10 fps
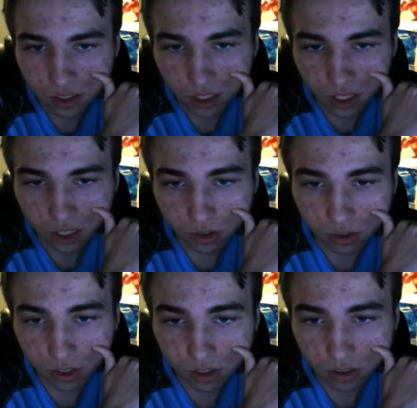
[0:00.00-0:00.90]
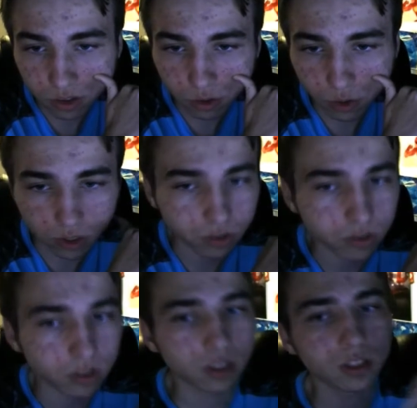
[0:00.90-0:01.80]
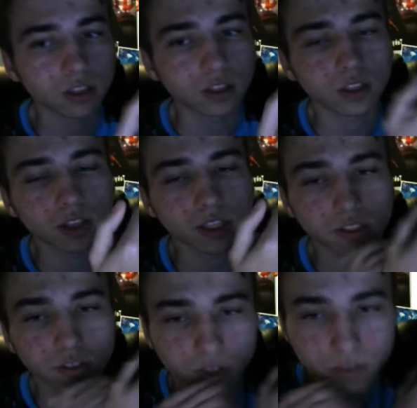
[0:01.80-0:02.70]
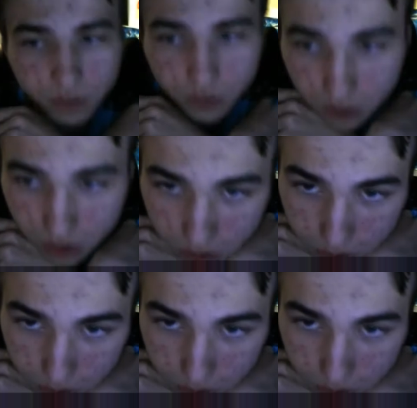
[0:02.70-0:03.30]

Yeah, no guard. Critical. That's so good for us.